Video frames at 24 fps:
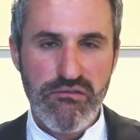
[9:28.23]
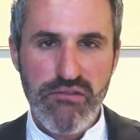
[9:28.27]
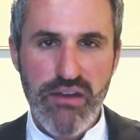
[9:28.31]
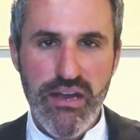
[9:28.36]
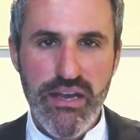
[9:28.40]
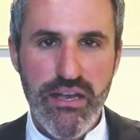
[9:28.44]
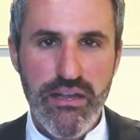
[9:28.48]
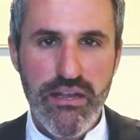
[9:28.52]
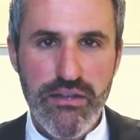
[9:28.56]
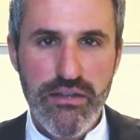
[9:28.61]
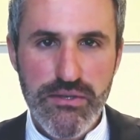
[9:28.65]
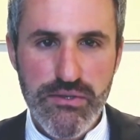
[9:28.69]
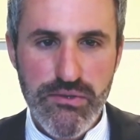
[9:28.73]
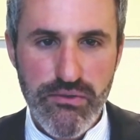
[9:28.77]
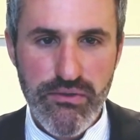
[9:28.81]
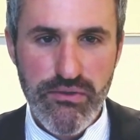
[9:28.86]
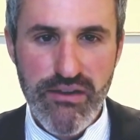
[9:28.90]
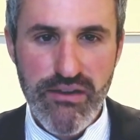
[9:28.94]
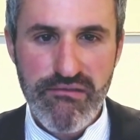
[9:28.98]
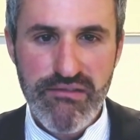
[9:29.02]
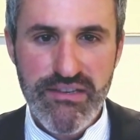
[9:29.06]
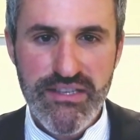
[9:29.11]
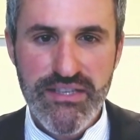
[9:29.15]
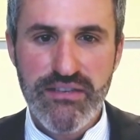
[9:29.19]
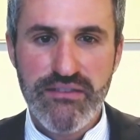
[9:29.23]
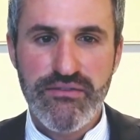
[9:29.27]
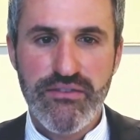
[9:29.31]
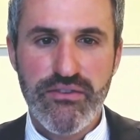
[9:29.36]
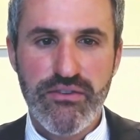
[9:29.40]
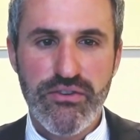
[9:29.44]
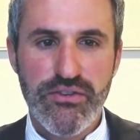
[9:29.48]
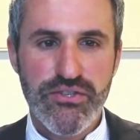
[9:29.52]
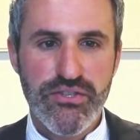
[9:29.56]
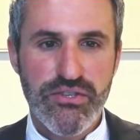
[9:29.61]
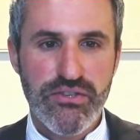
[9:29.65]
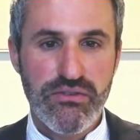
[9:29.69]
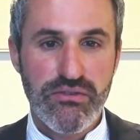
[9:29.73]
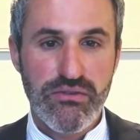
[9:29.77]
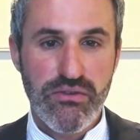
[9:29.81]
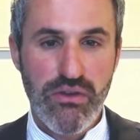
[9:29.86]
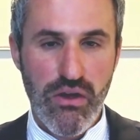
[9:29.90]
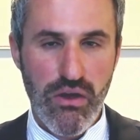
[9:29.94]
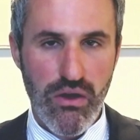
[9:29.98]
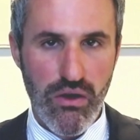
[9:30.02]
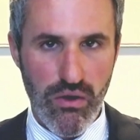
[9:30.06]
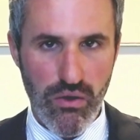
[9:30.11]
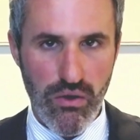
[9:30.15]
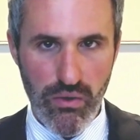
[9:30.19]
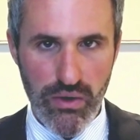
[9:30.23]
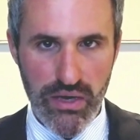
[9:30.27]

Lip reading: regulatory risk aversion,